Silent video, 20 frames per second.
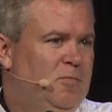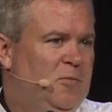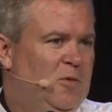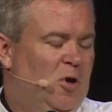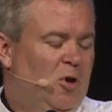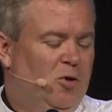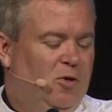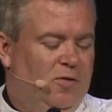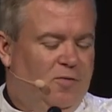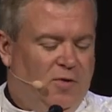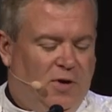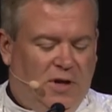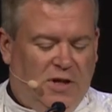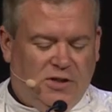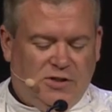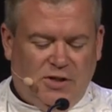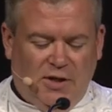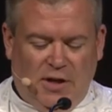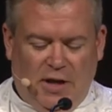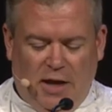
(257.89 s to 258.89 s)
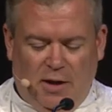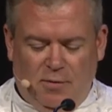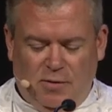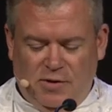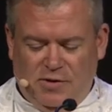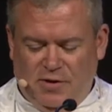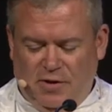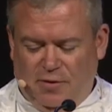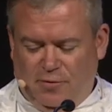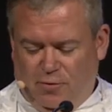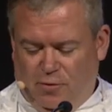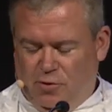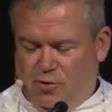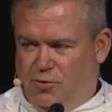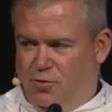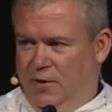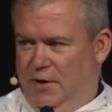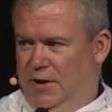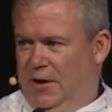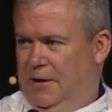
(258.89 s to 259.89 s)
In our readings today, we see the
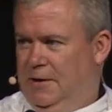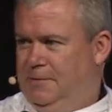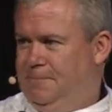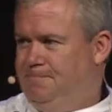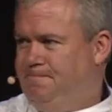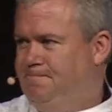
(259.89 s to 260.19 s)
first reading